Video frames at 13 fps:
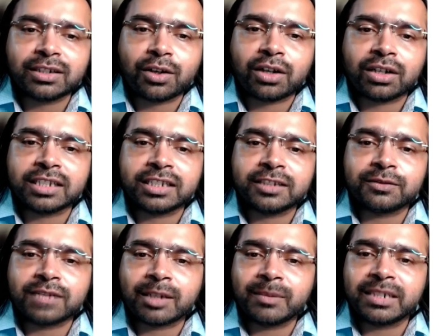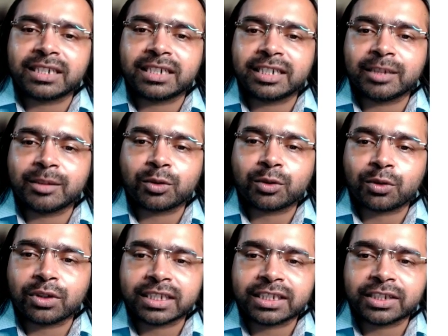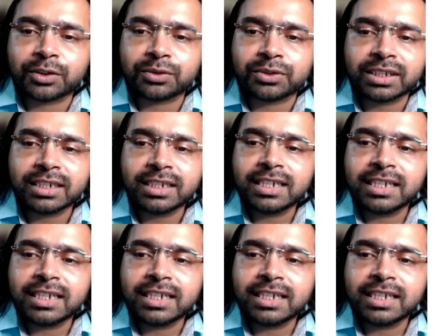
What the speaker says: or achieves arbitrary remote code execution